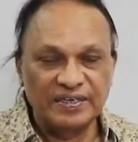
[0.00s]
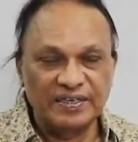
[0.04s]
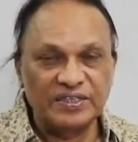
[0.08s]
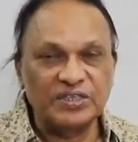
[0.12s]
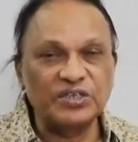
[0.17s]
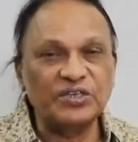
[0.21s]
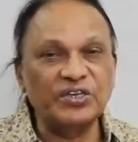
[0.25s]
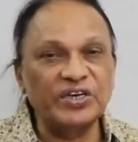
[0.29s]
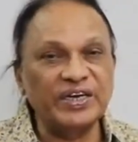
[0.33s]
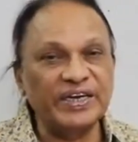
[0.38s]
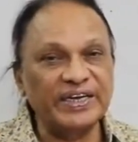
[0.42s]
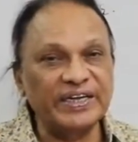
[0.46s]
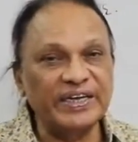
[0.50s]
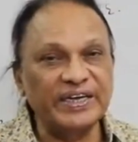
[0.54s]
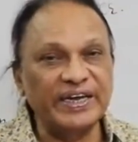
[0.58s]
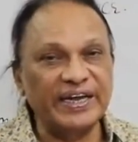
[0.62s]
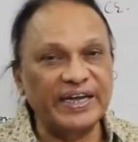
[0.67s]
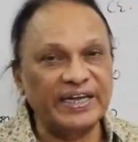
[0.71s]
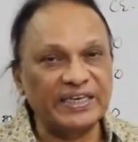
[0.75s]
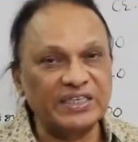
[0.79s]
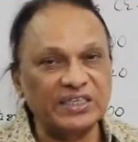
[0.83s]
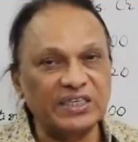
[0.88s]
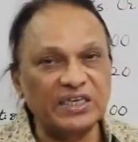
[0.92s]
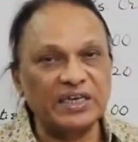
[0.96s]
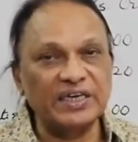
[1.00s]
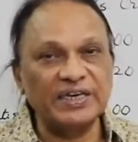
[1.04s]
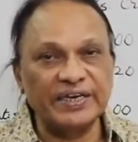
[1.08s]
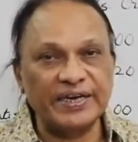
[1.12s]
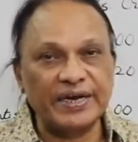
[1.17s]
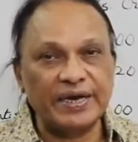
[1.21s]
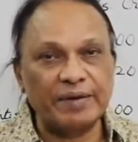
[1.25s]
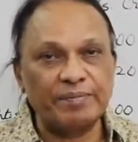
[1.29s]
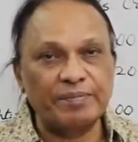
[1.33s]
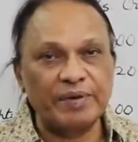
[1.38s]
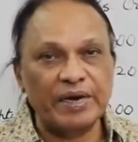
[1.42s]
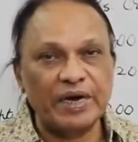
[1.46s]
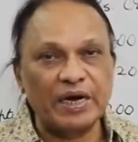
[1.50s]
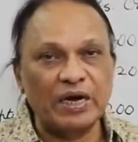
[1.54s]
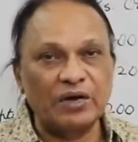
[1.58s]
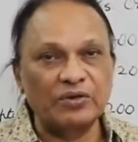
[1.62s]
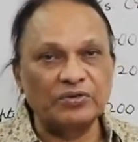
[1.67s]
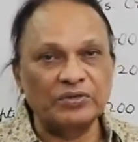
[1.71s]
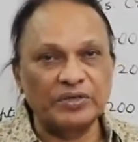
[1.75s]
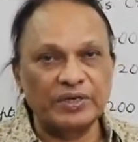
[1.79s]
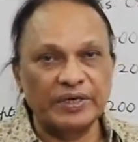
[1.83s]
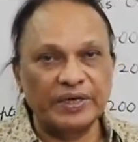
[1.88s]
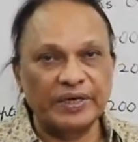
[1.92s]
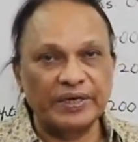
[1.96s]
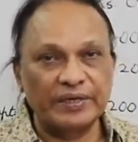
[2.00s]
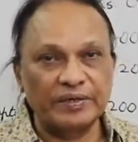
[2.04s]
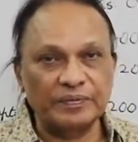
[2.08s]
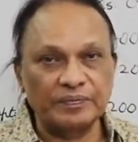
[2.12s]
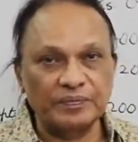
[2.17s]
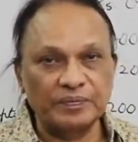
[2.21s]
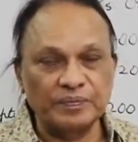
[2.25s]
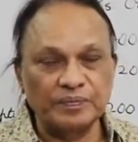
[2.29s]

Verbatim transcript: Today in National Income Accounting,